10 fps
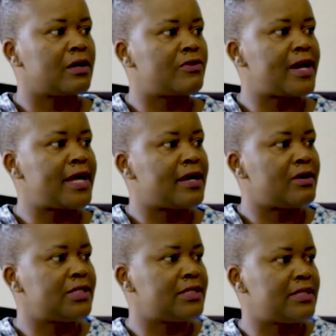crying
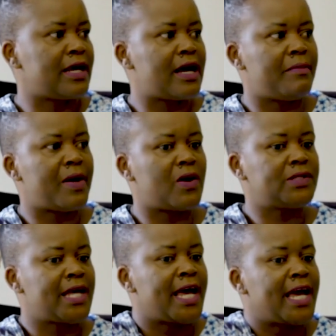out as they come
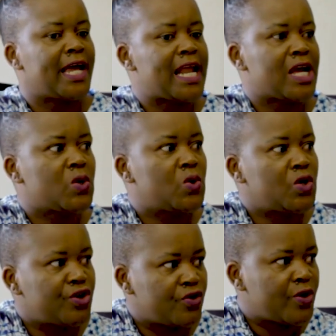out, and I
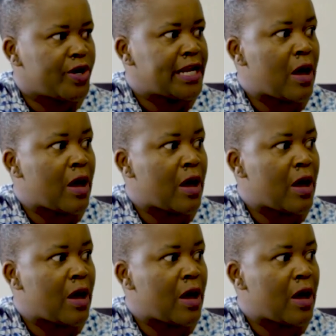couldn't go in.